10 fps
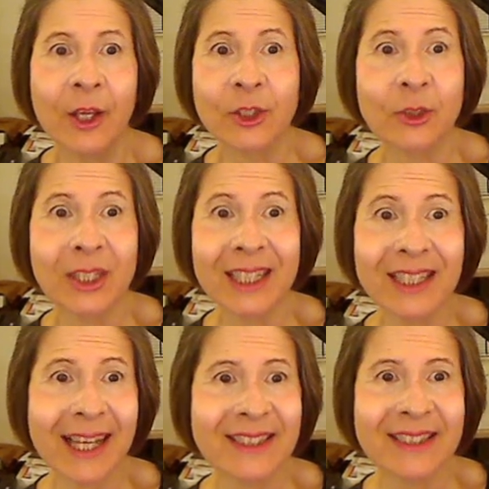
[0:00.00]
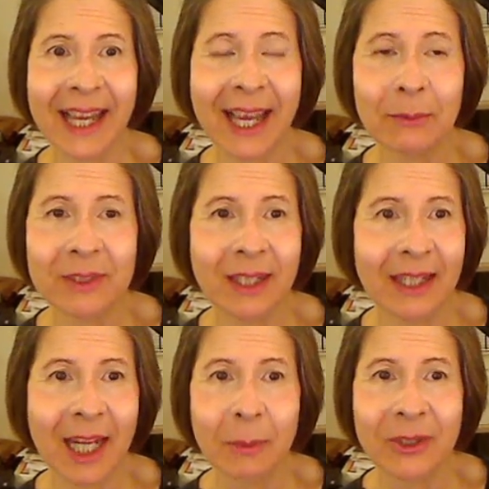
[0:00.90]
So TJ's dad was
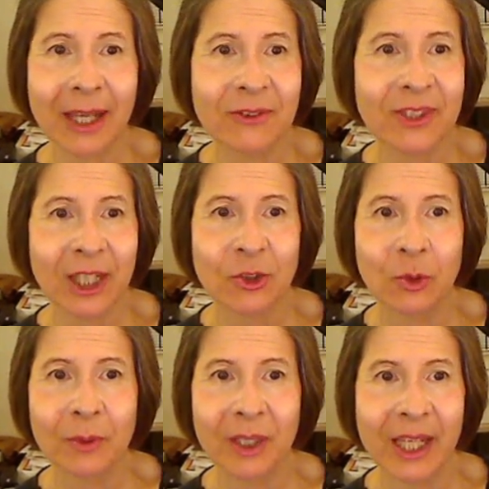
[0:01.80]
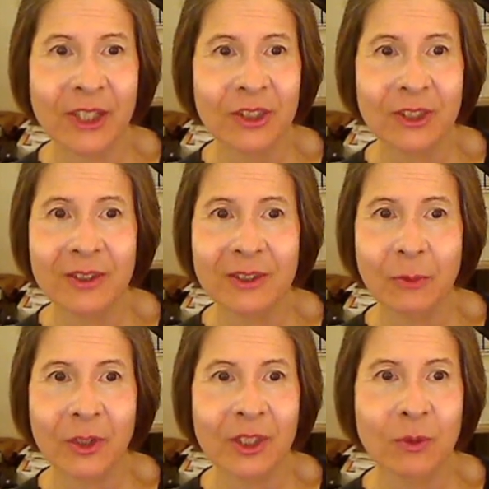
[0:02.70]
not able to have sexual relations
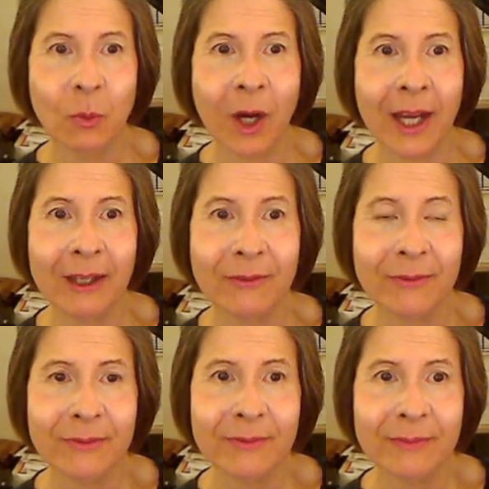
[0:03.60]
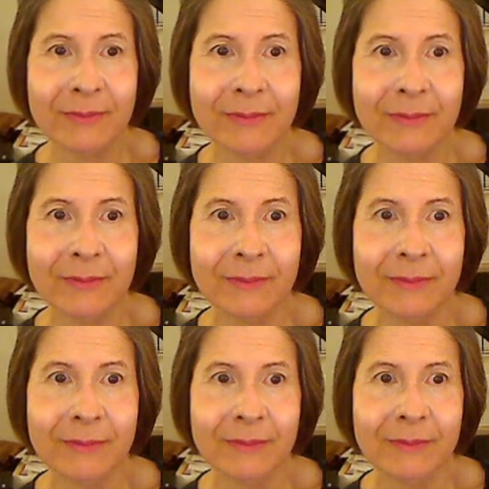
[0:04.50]
with his wife?
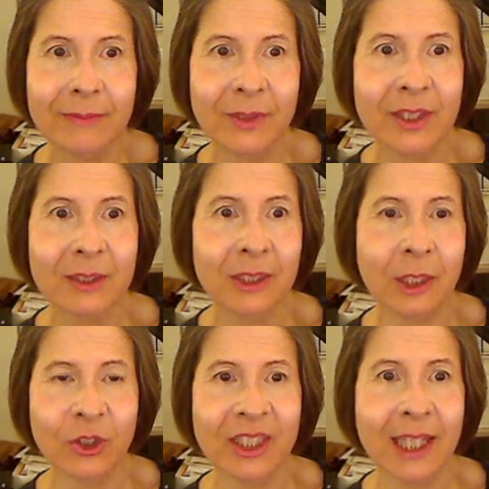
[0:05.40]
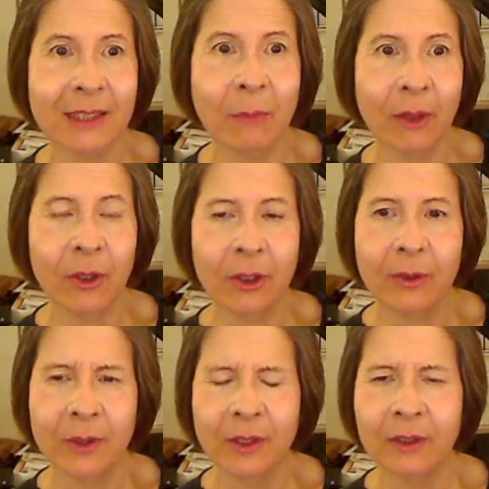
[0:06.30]
With his, you know, TJ's mother,
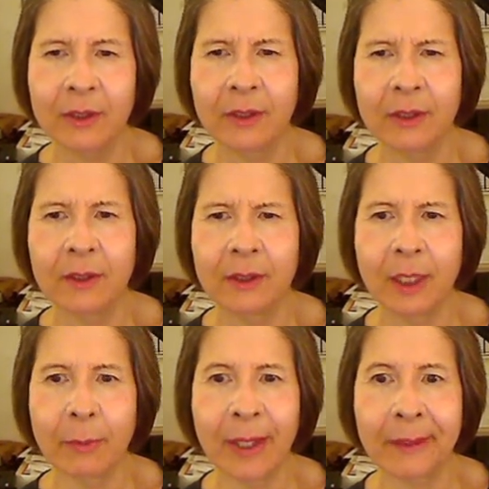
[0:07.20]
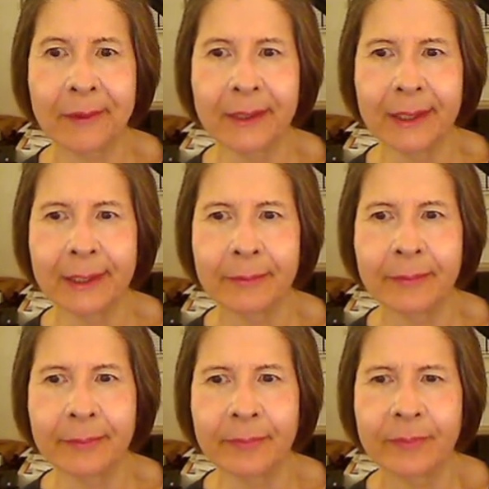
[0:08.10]
apparently.
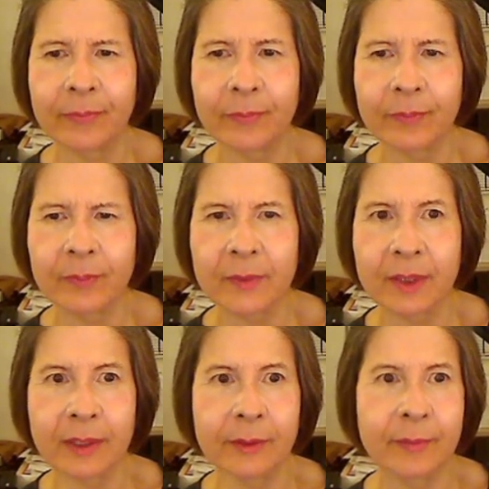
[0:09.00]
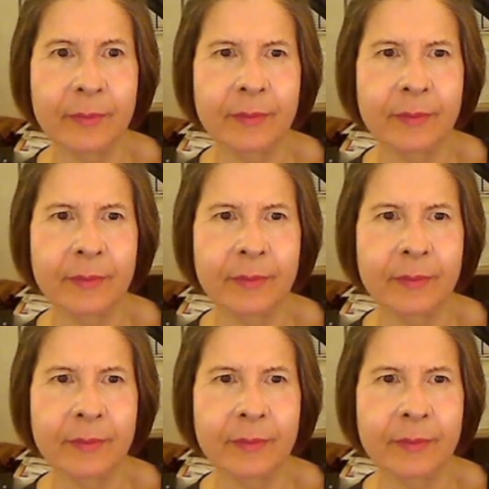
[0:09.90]
So,